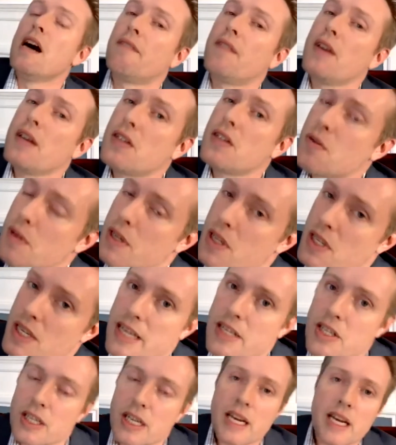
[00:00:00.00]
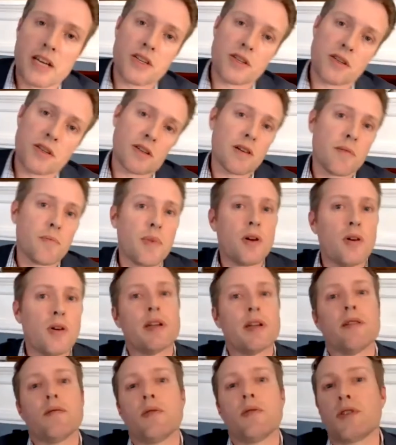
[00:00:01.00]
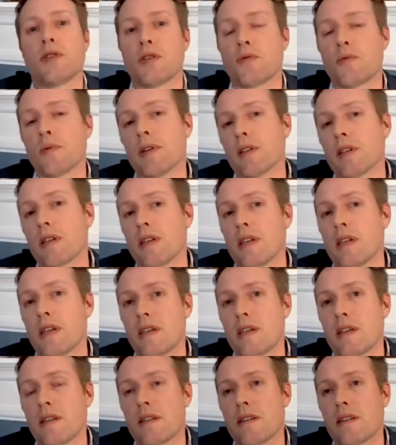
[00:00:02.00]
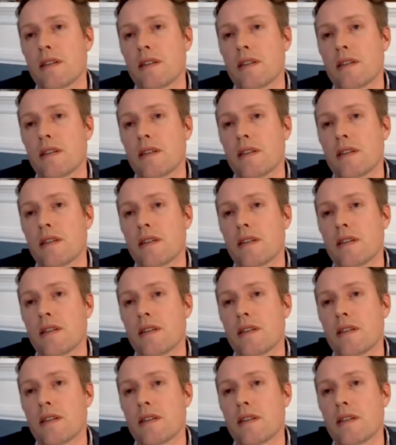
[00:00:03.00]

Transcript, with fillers: Phase three is an educational component, which is really